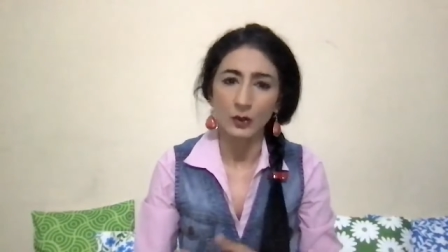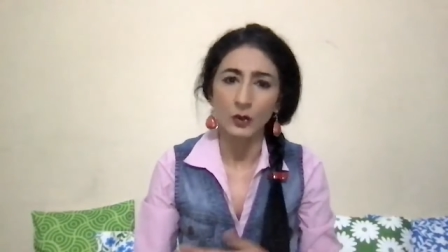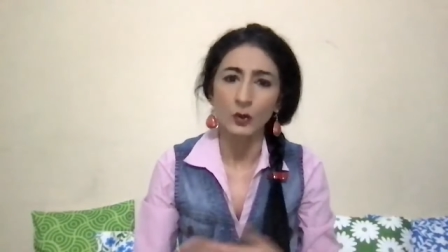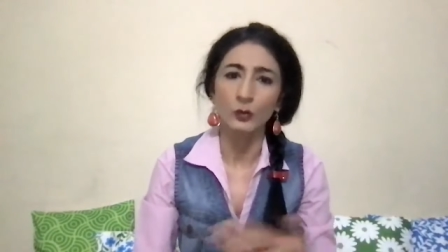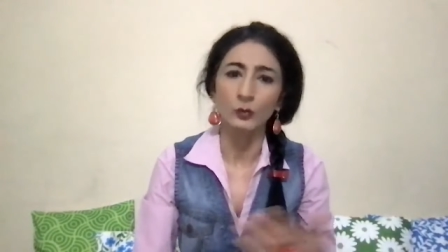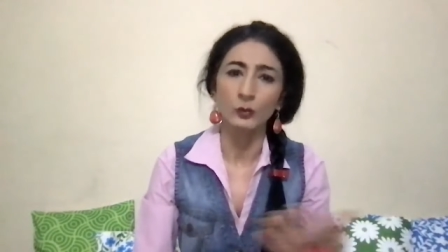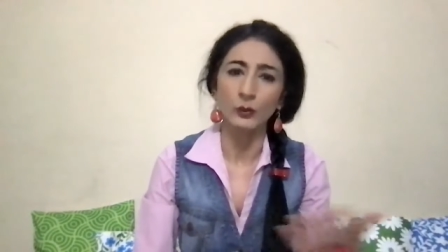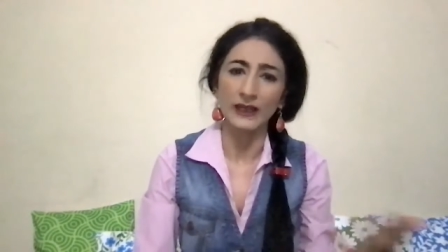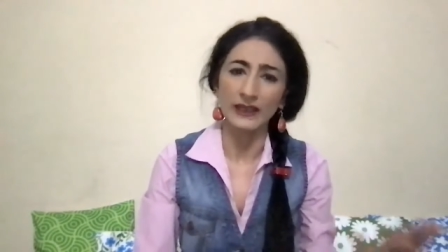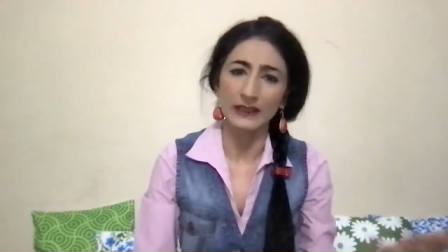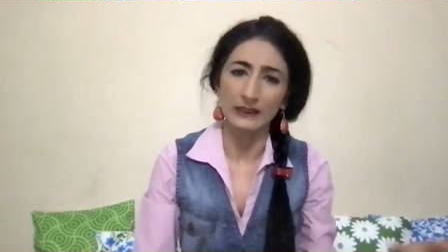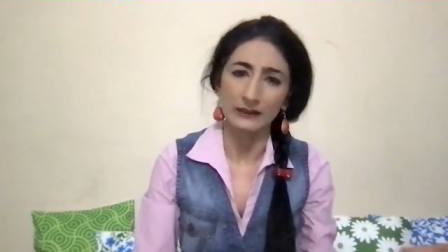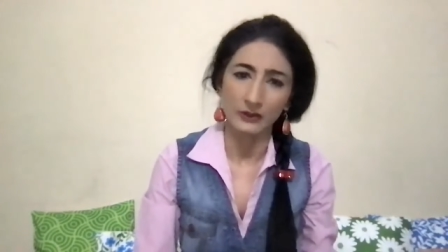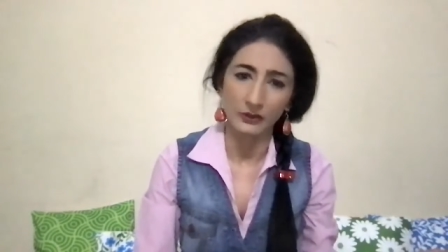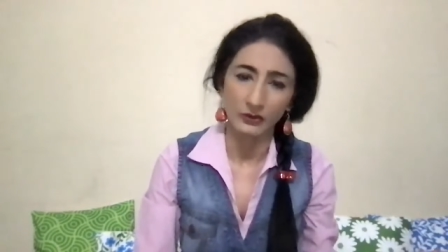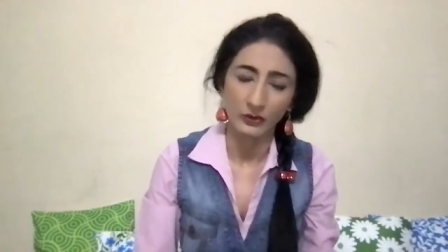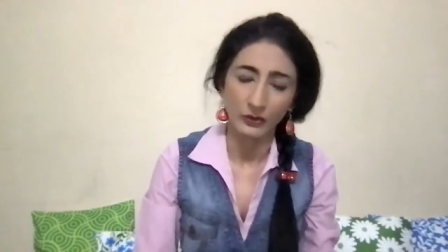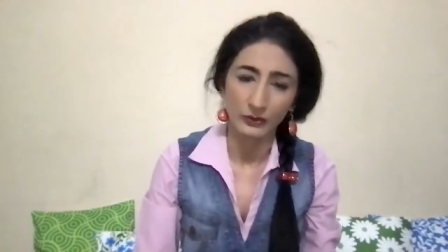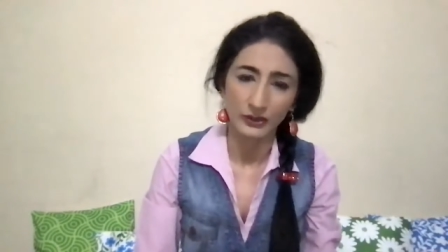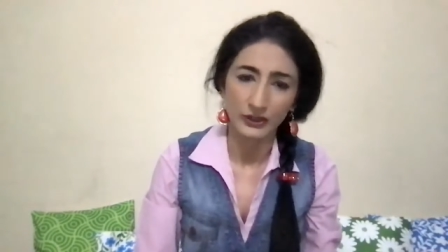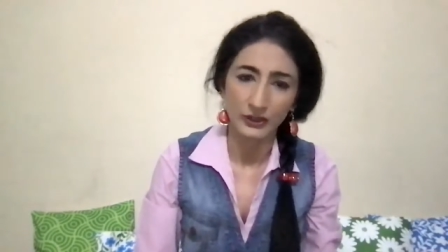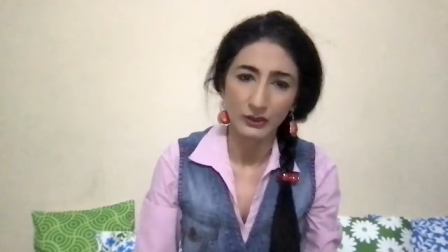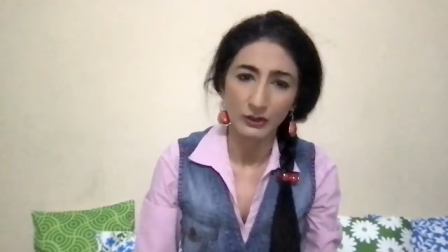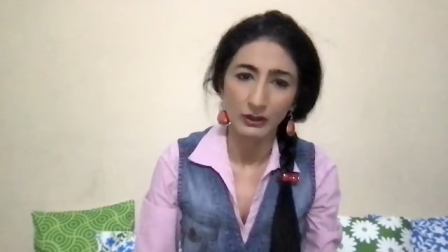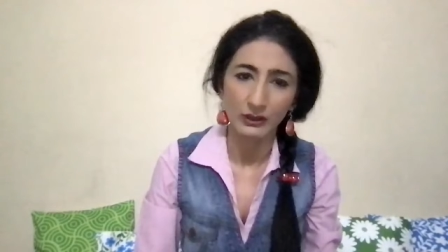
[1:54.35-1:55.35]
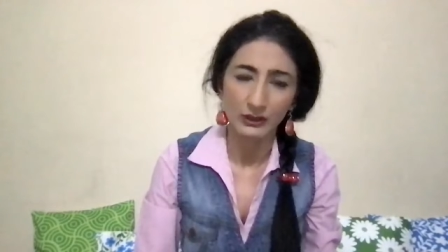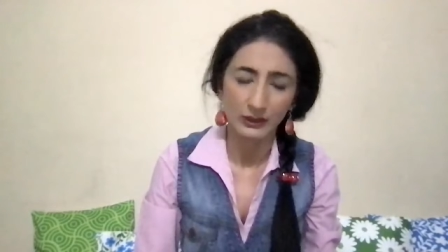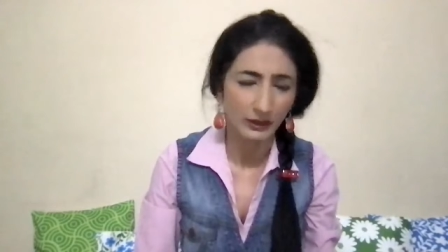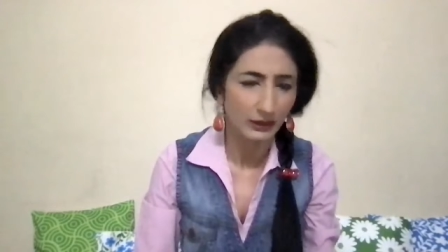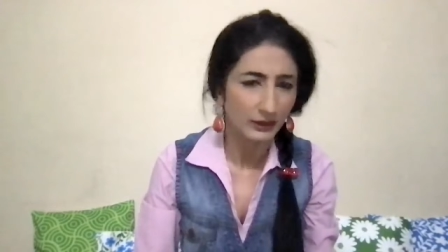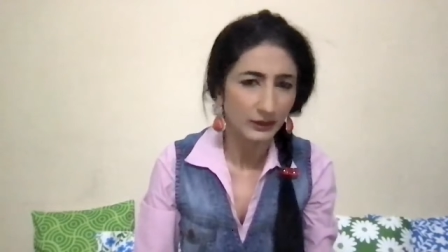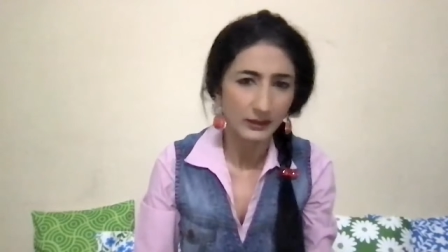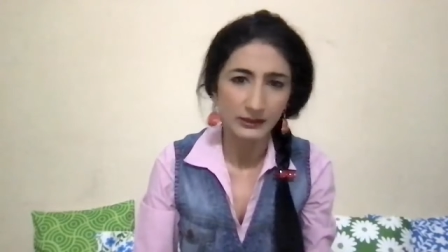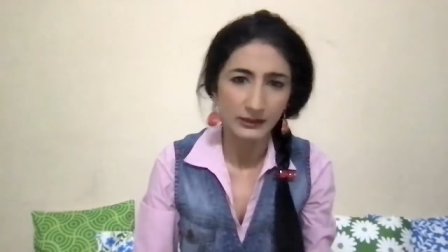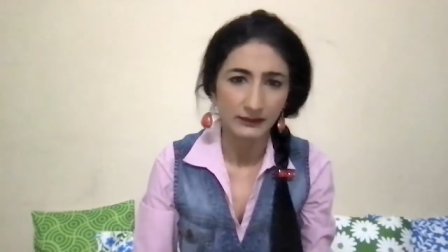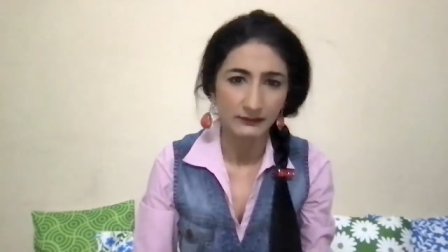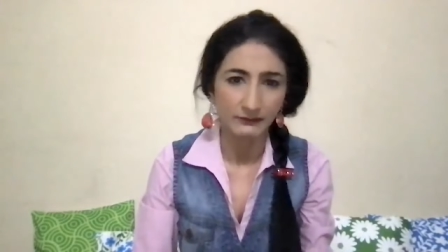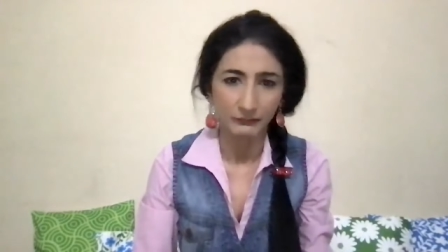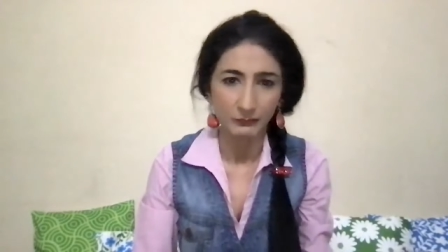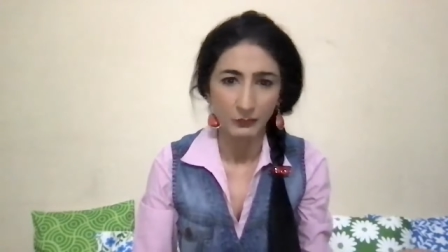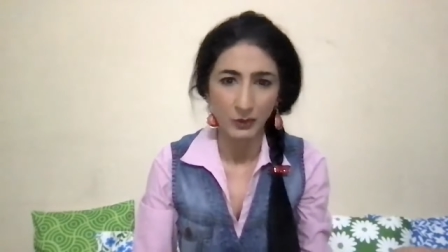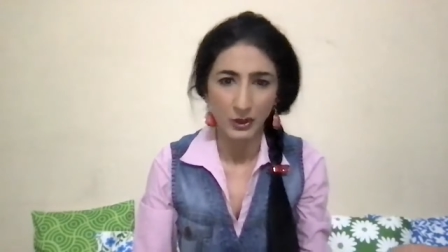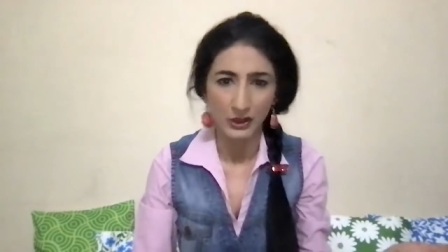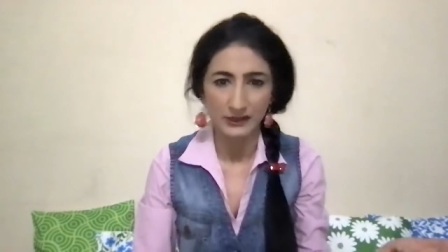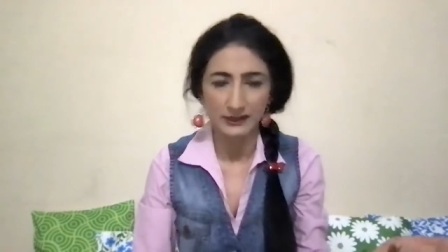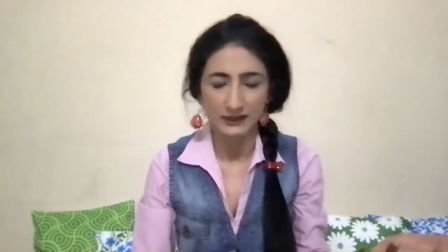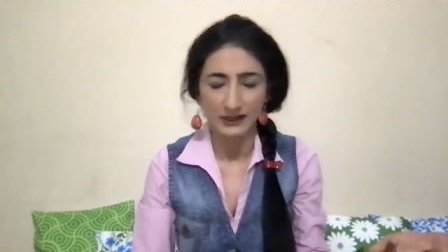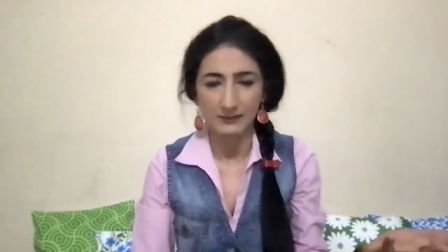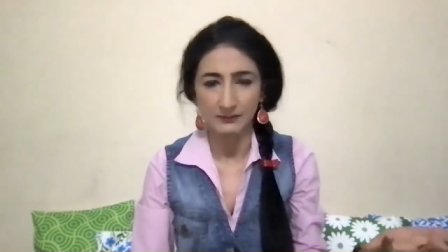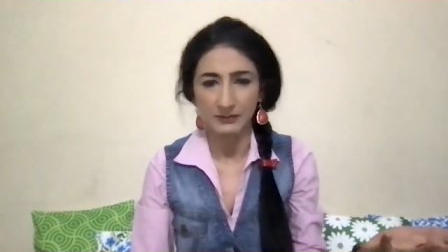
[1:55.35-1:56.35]
oh, well, the alternative
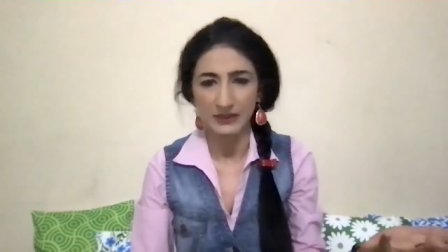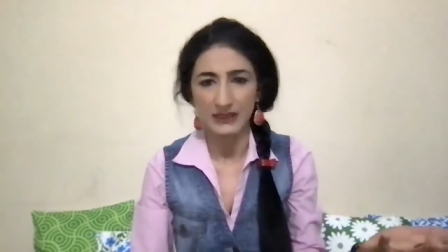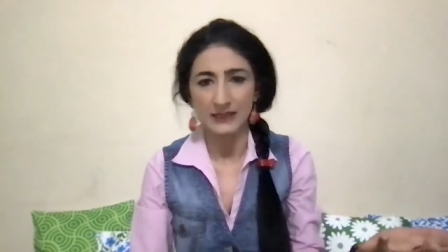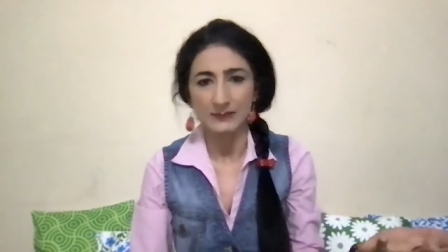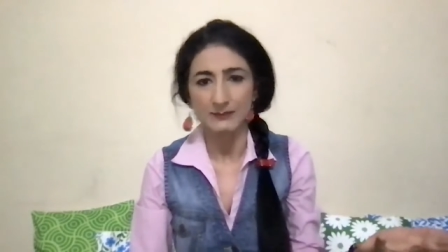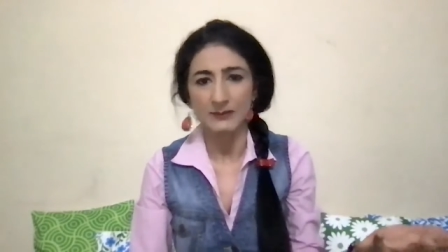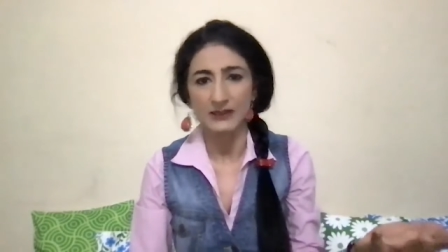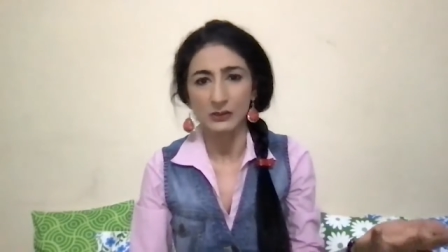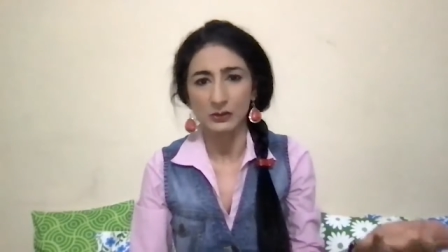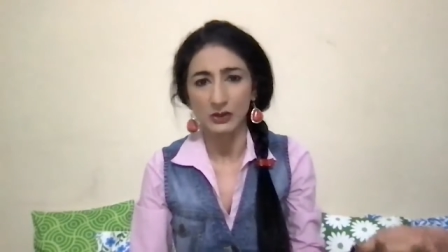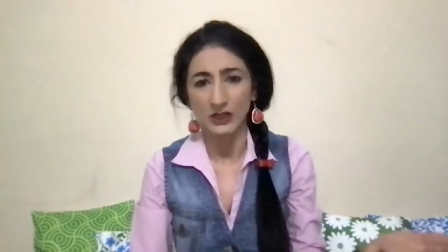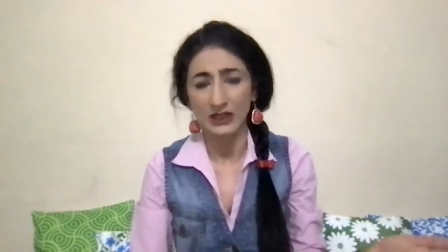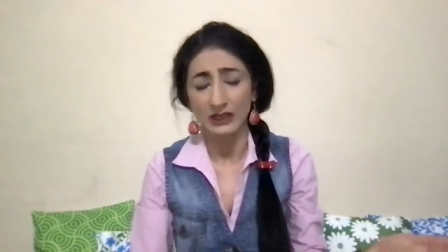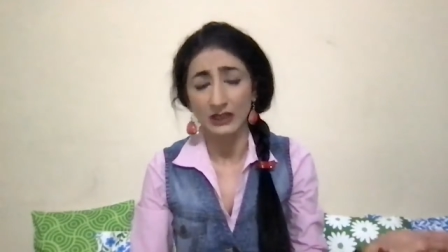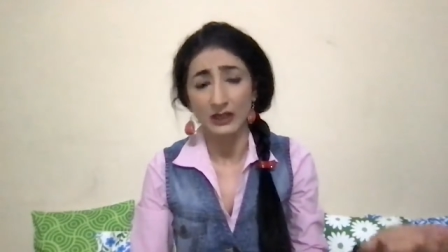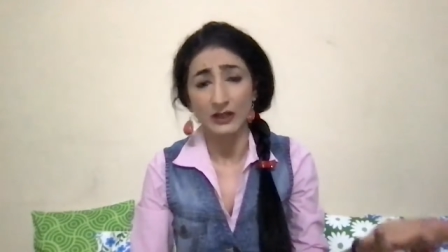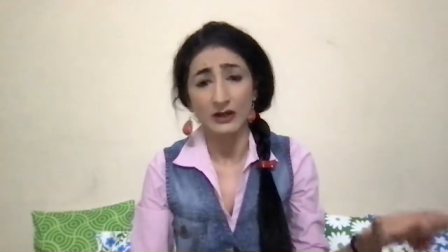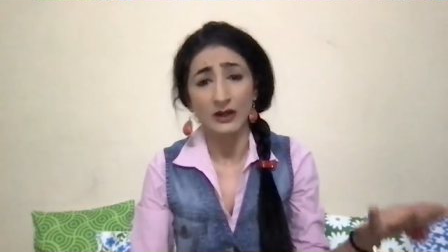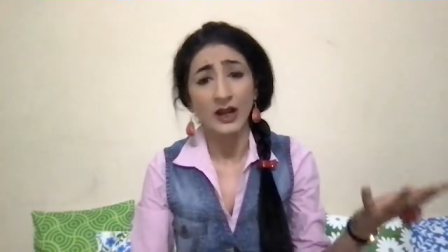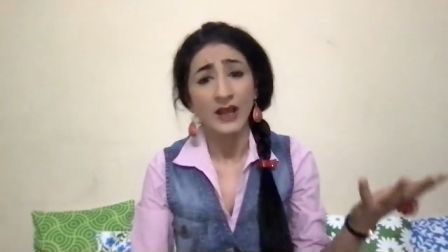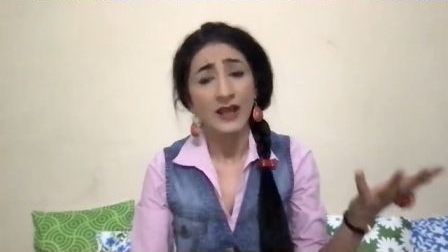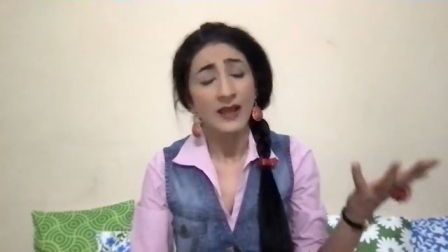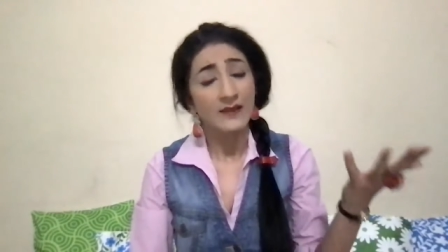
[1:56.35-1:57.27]
was appeasement to Hitler.